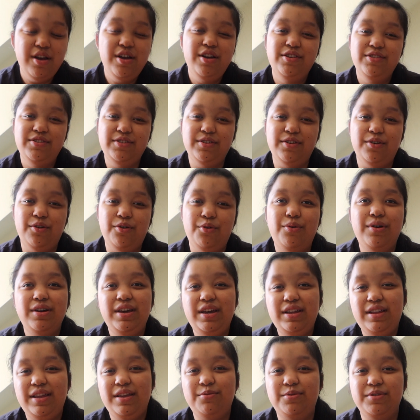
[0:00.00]
So what
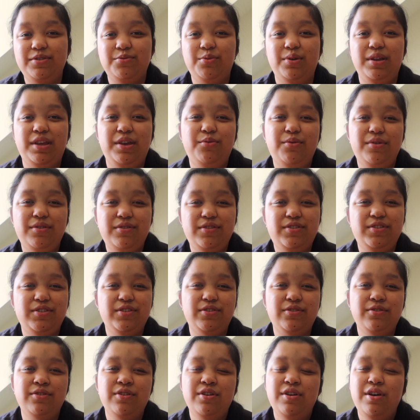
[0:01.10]
he did was when he went
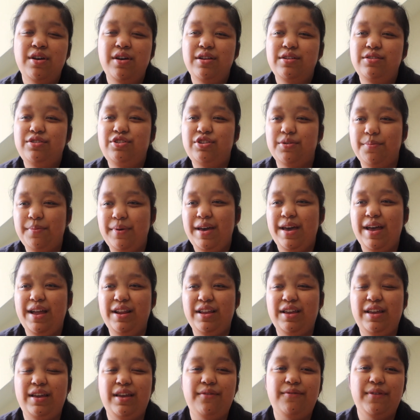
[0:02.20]
to Japan,
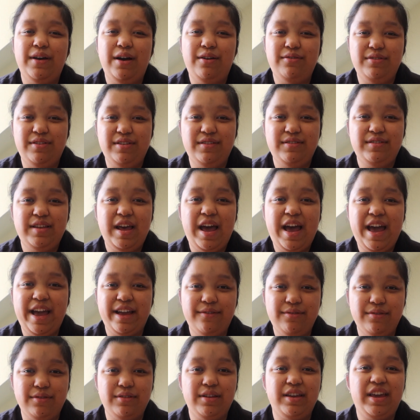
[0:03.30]
he found this hack,
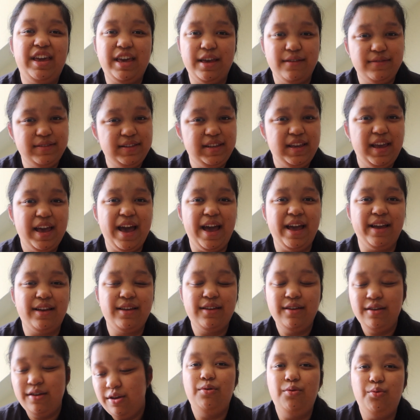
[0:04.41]
the KFC hack.
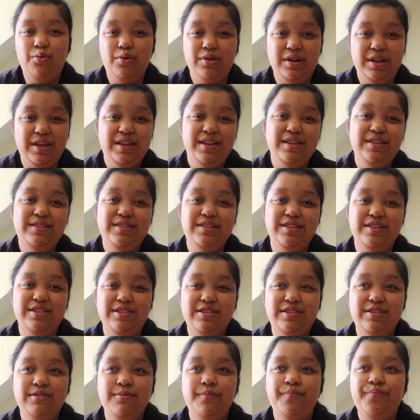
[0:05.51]
What it
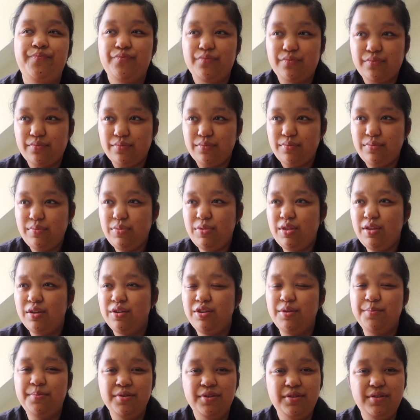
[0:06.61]
is
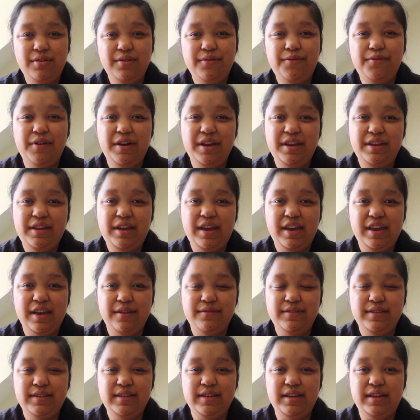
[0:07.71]
you put fried
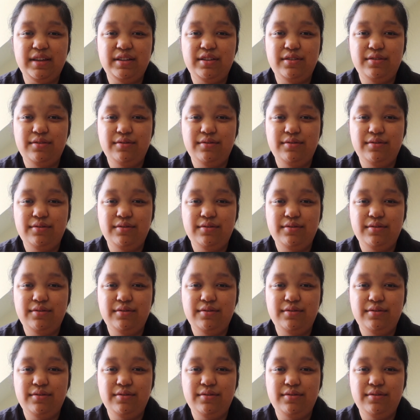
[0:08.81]
KFC